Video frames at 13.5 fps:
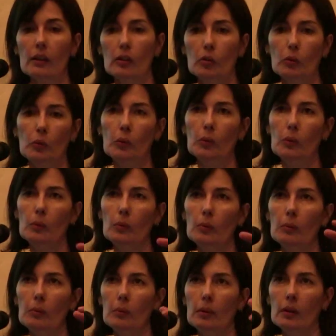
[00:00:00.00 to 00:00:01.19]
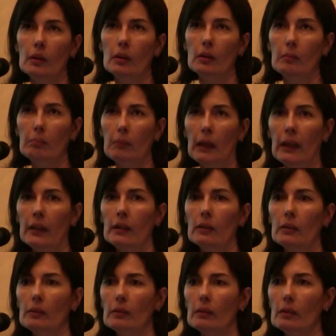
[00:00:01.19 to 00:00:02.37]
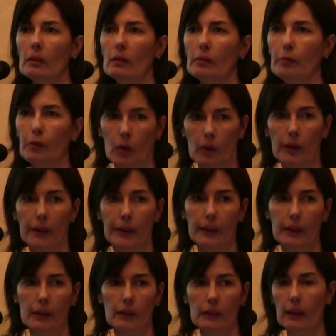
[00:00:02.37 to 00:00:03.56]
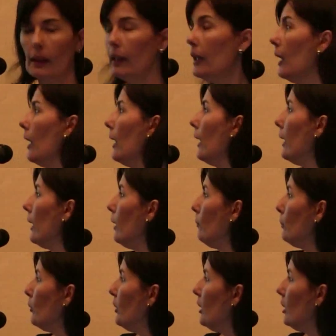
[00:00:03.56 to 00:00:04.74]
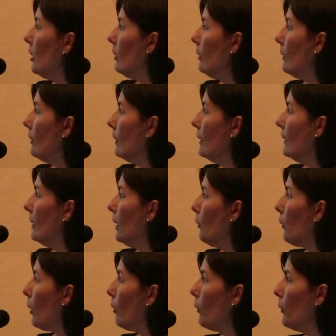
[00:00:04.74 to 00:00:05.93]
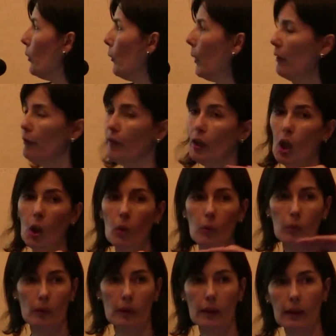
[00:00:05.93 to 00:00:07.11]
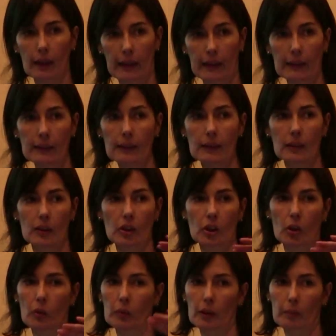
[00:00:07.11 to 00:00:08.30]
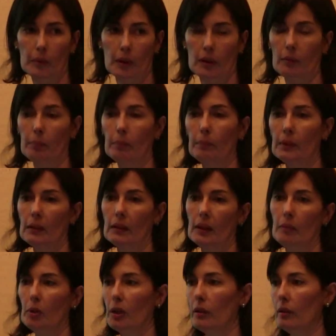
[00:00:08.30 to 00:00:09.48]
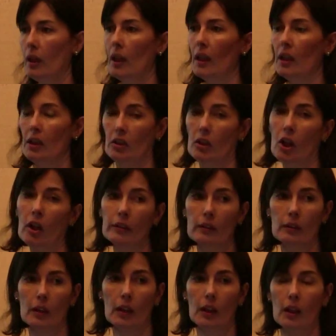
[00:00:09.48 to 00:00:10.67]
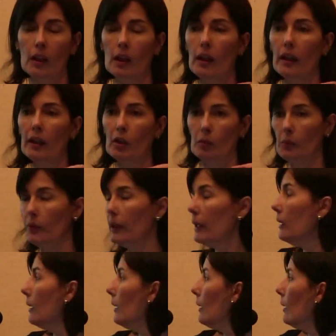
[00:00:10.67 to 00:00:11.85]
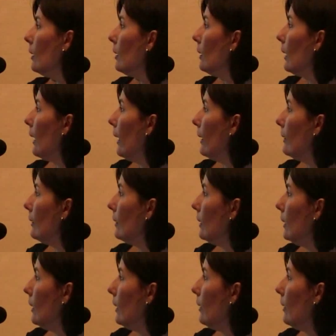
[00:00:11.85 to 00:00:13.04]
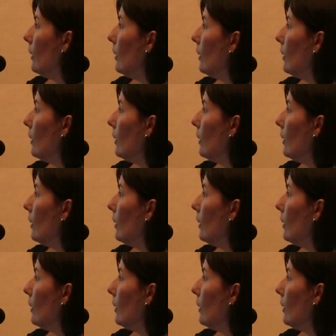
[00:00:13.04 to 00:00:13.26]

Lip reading: to -4. Okay? In position 0, you have no lens, so the subject is not accommodating, and here